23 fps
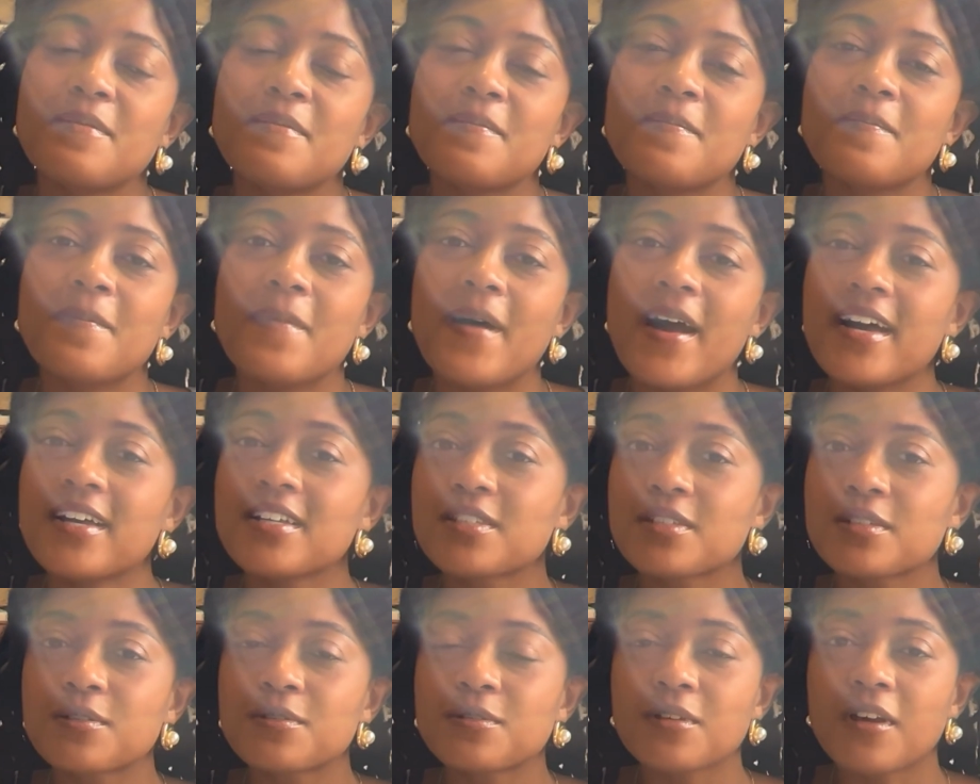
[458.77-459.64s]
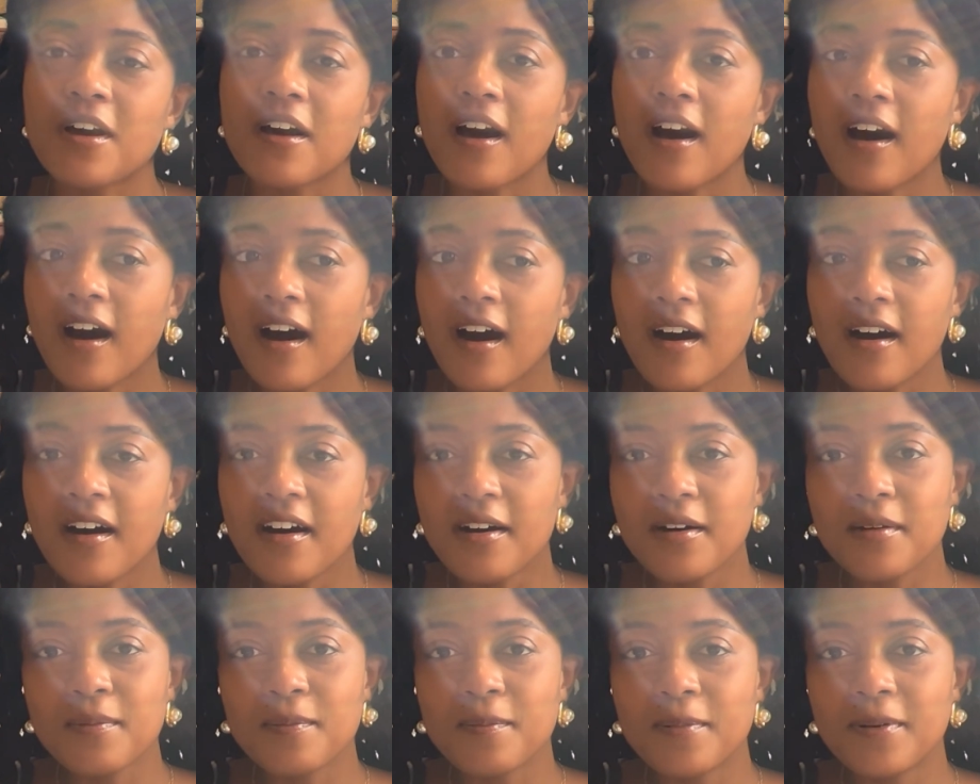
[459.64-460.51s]
messed
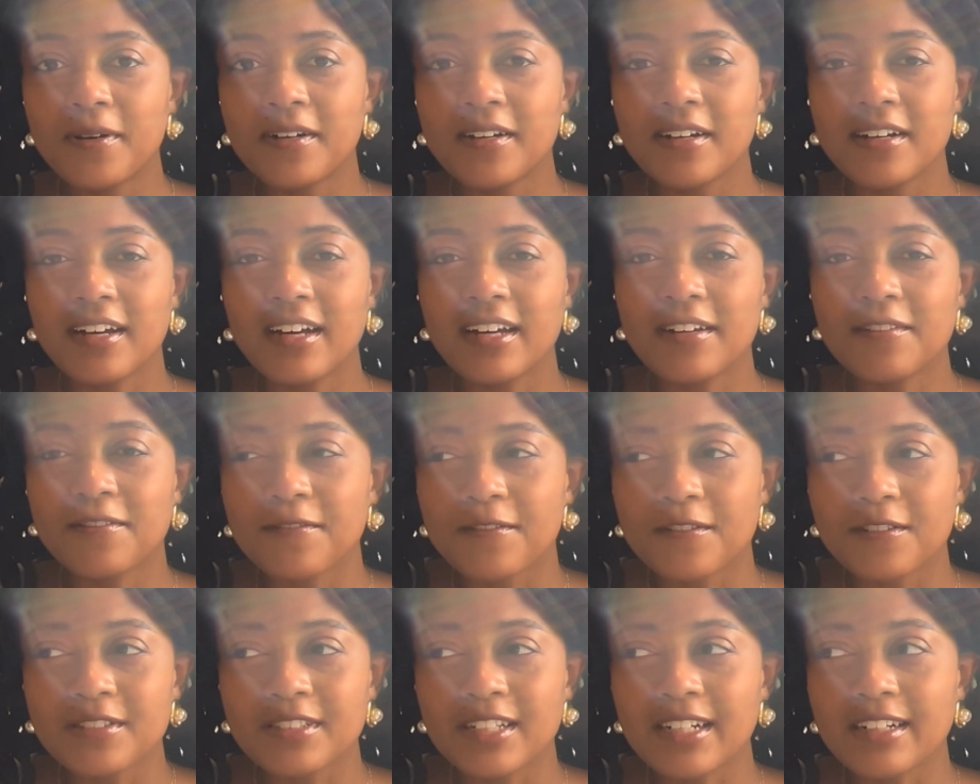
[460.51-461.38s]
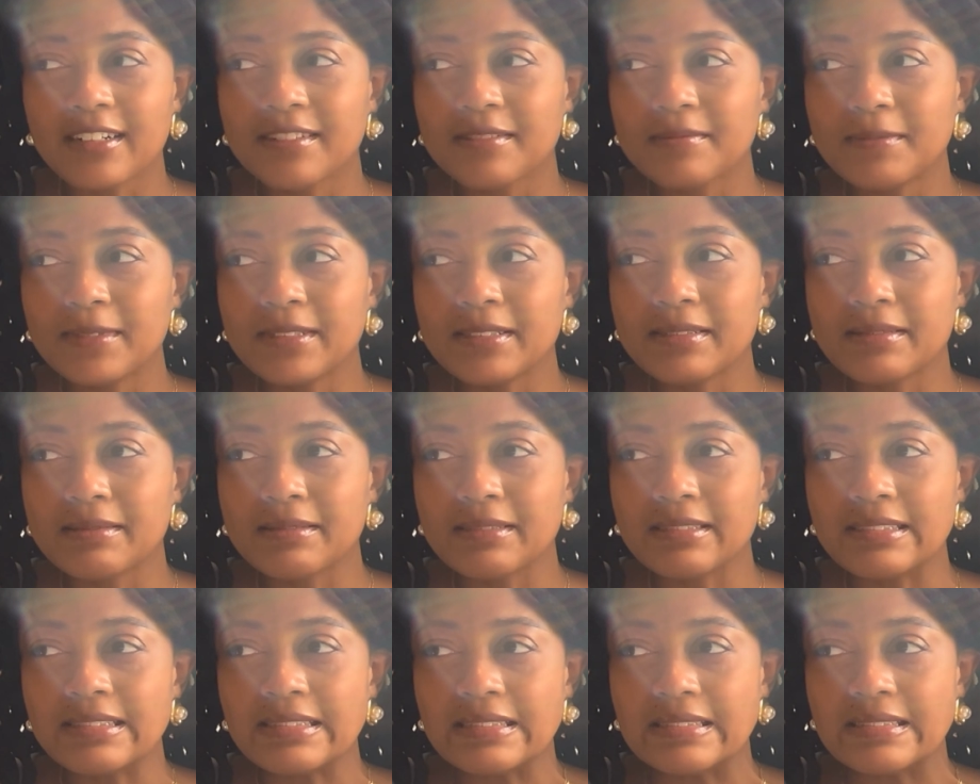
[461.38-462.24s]
up, for lack of better
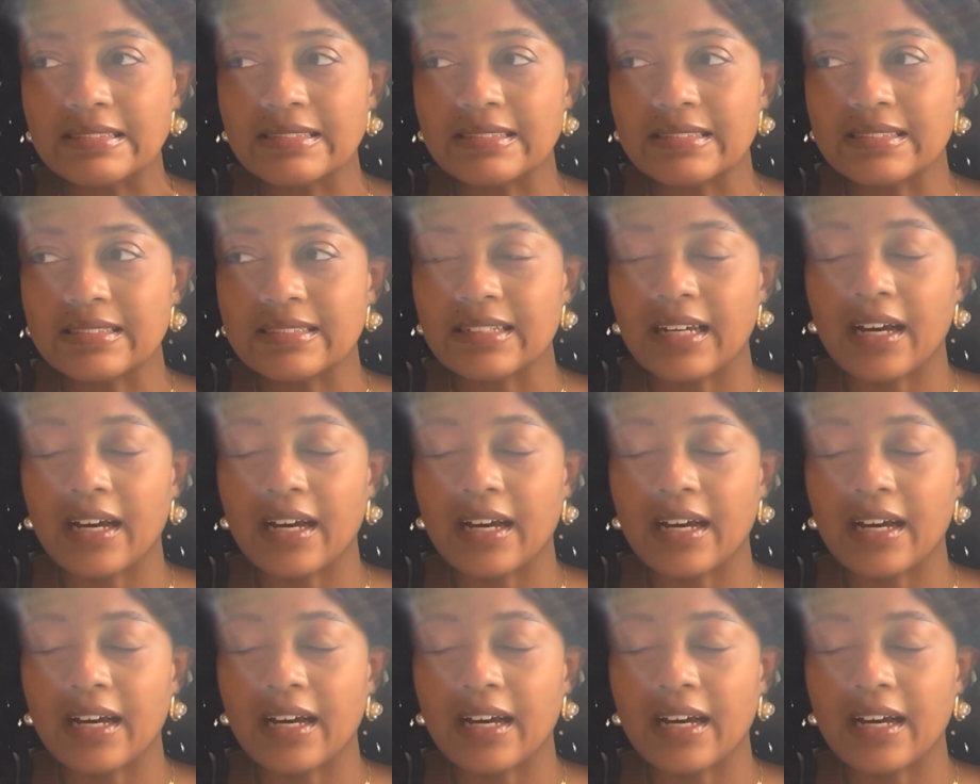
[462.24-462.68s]
words.